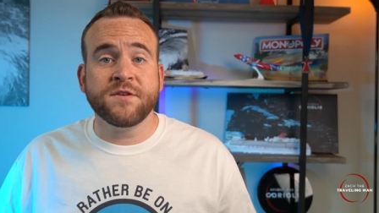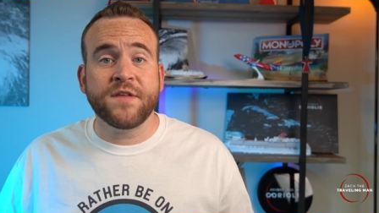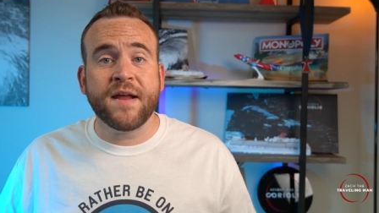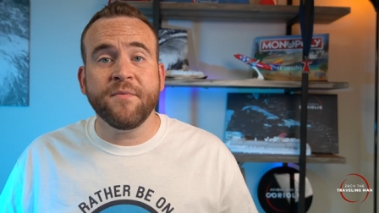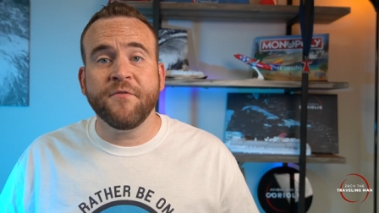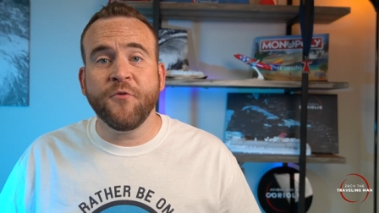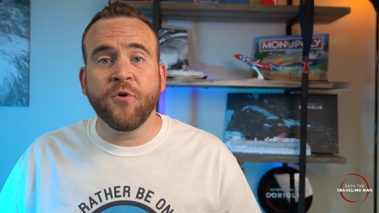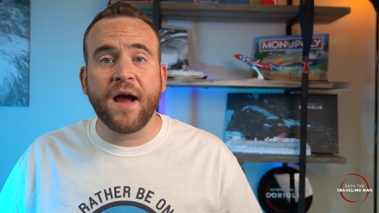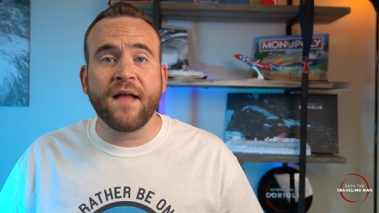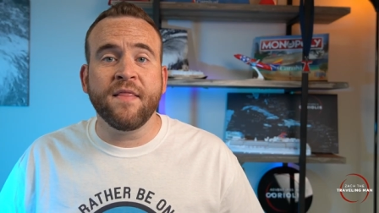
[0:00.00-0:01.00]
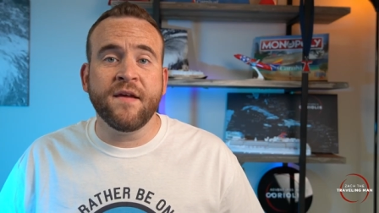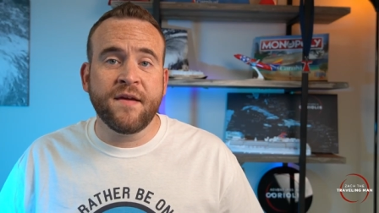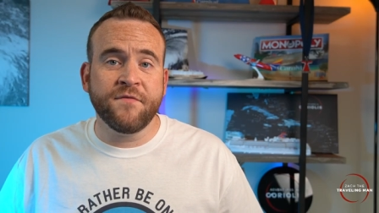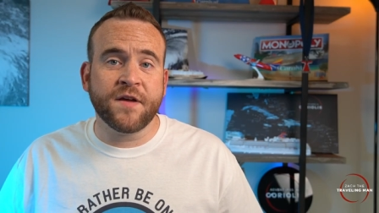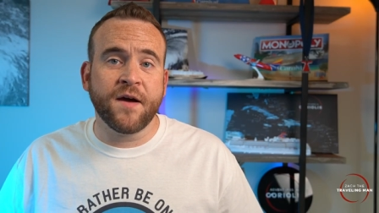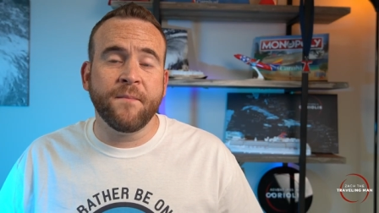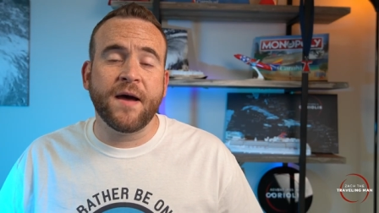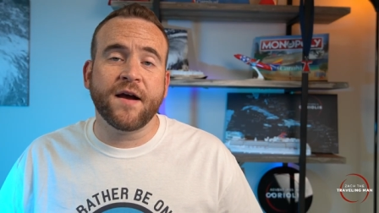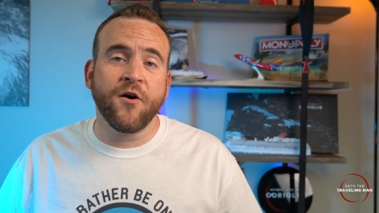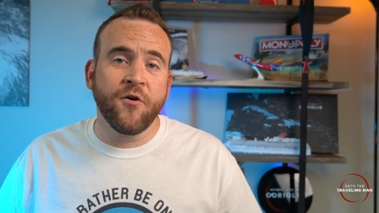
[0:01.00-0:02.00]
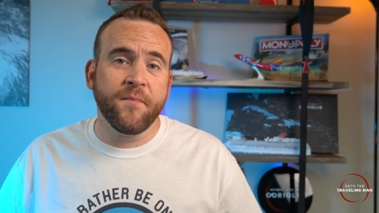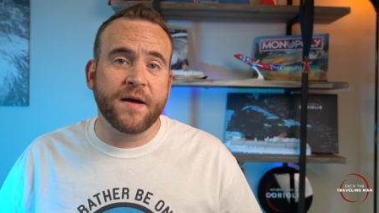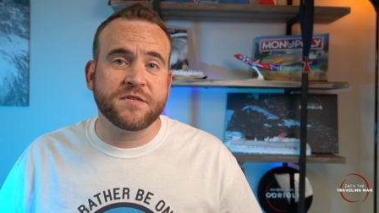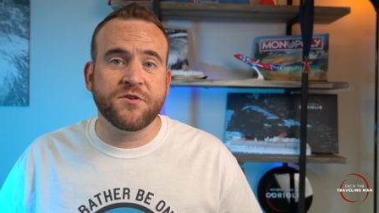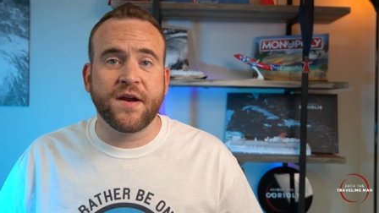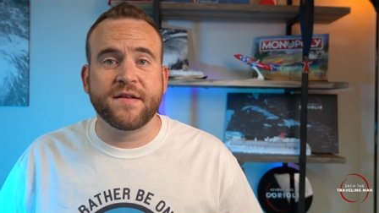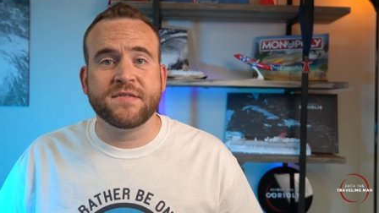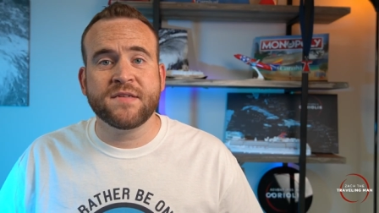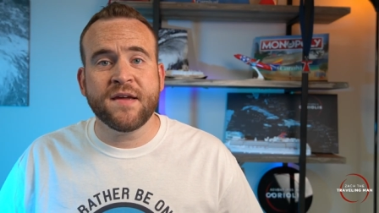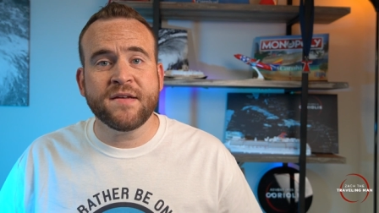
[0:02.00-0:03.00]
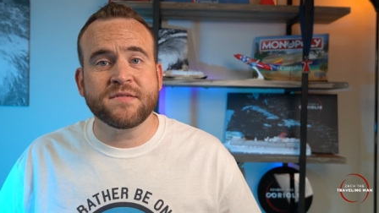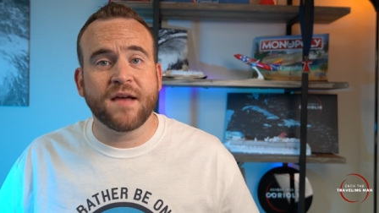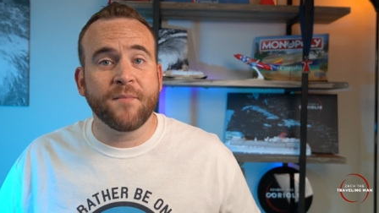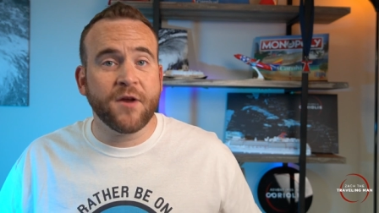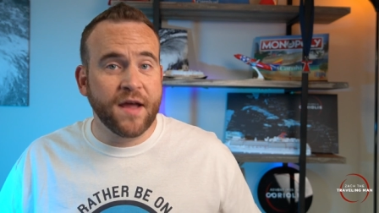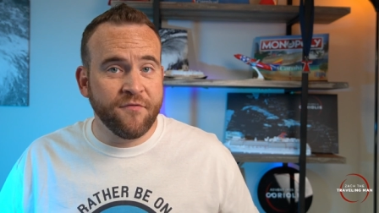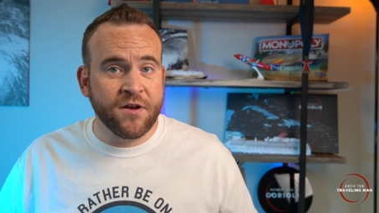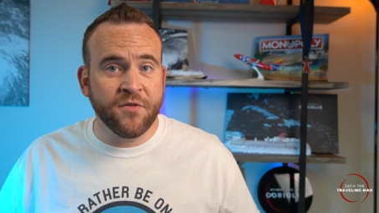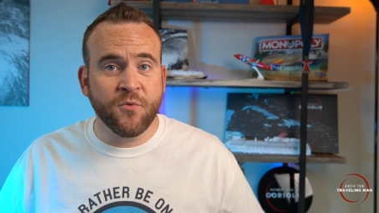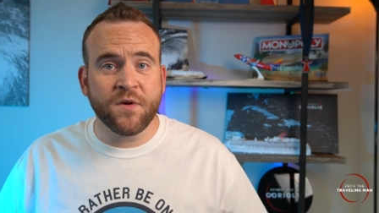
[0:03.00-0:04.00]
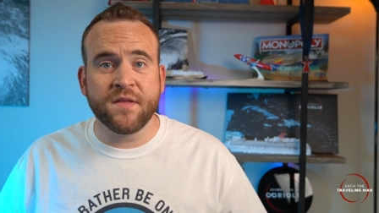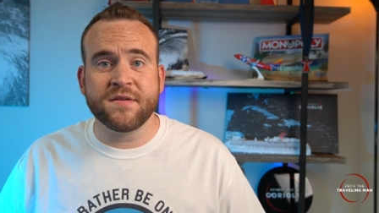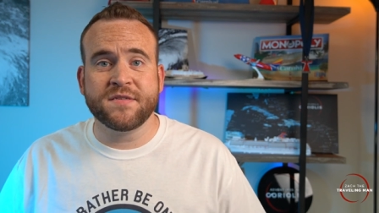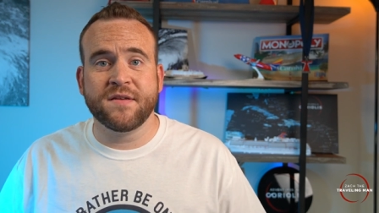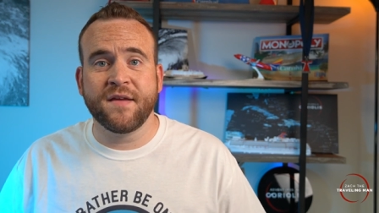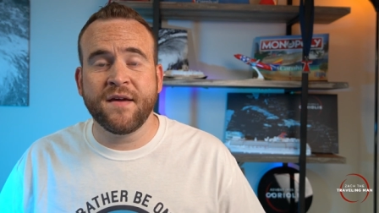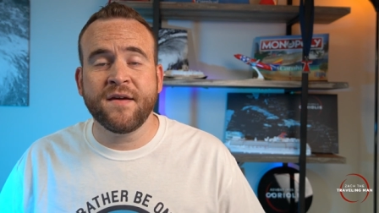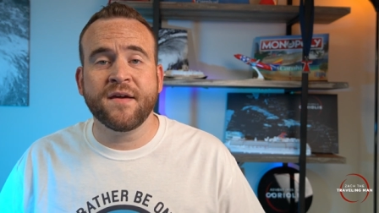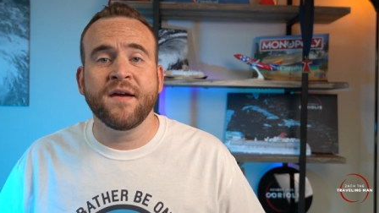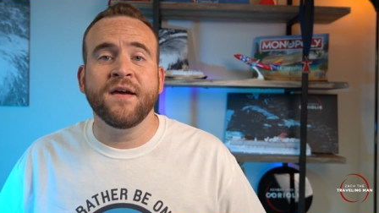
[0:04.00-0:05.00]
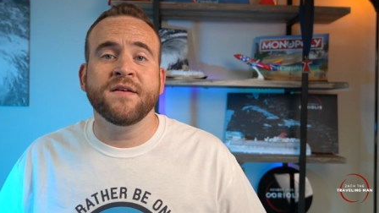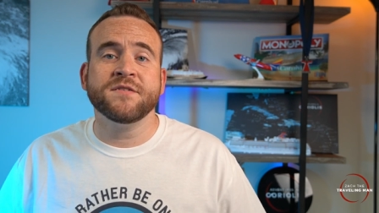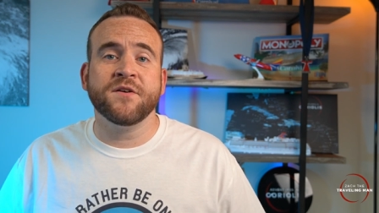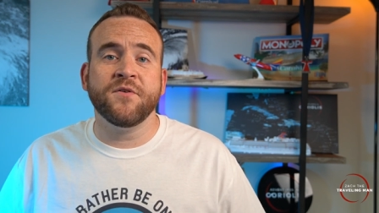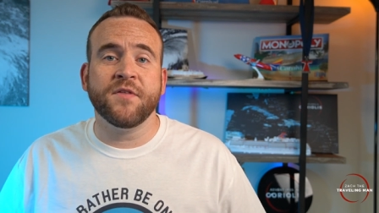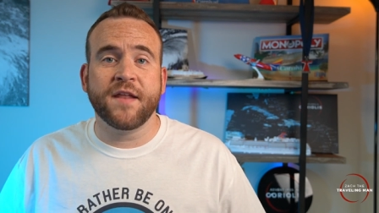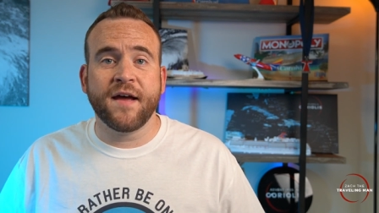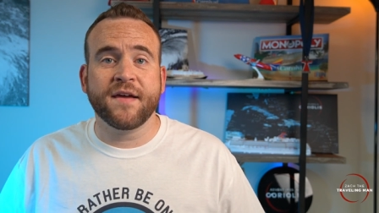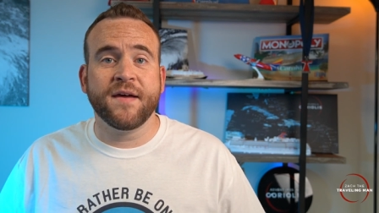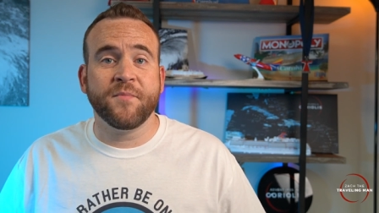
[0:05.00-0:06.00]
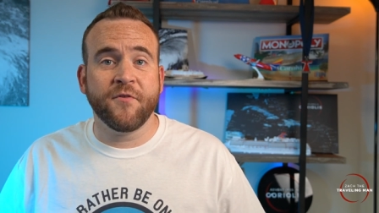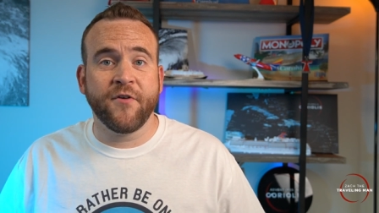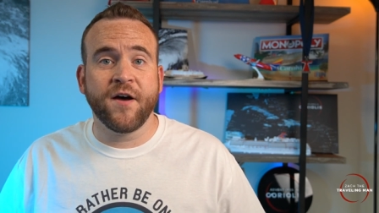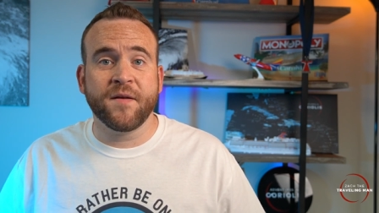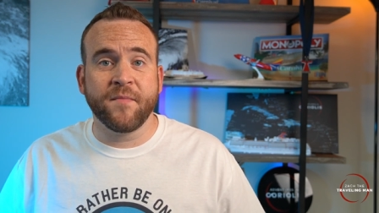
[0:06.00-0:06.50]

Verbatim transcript: So the day before I leave to come back home, back to the United States, I'm gonna have another one of these to take so that I can provide